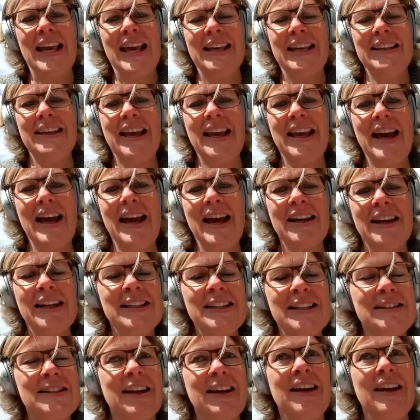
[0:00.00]
Yeah,
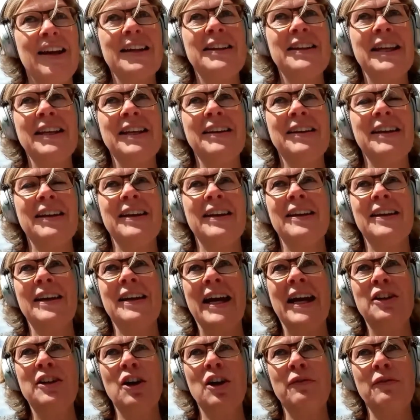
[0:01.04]
it's. I think
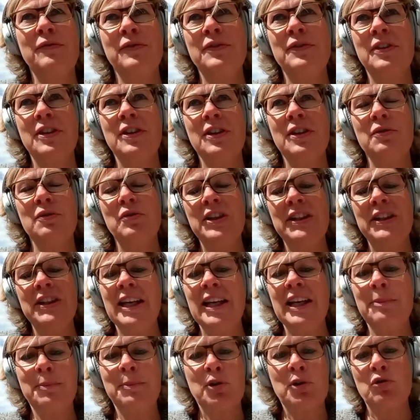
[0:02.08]
I love reading
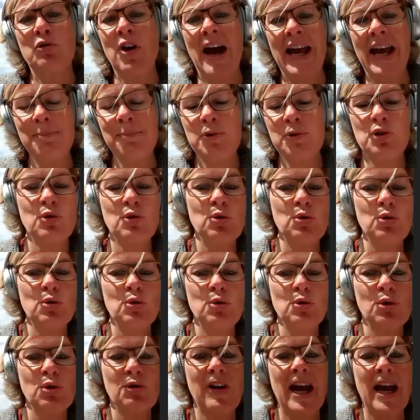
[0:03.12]
a crime, true
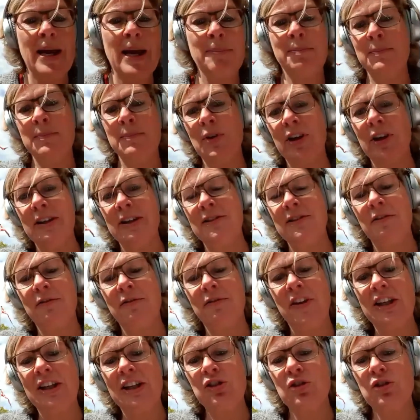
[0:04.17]
crime and
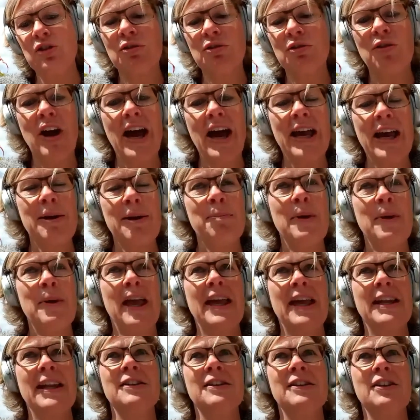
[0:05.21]
fiction crime,
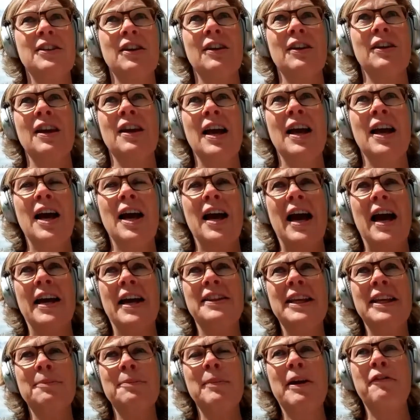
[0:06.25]
and I
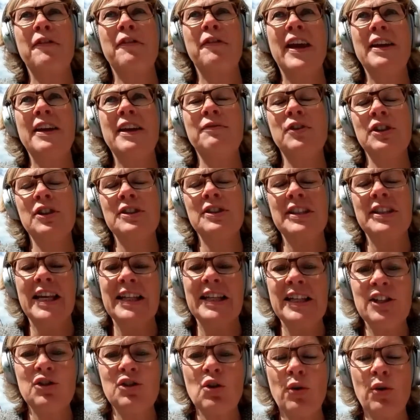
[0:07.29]
think my favorite
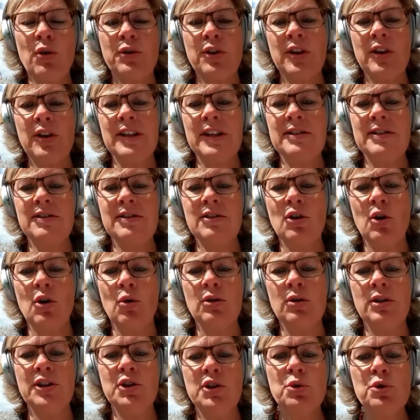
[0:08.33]
Danish author is called
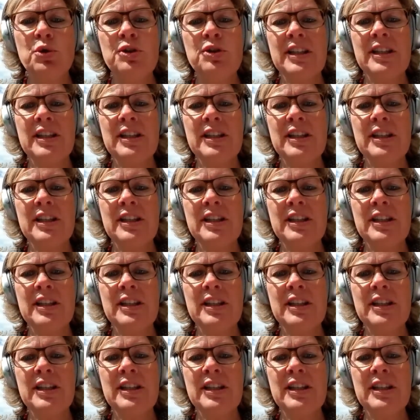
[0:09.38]
Jussi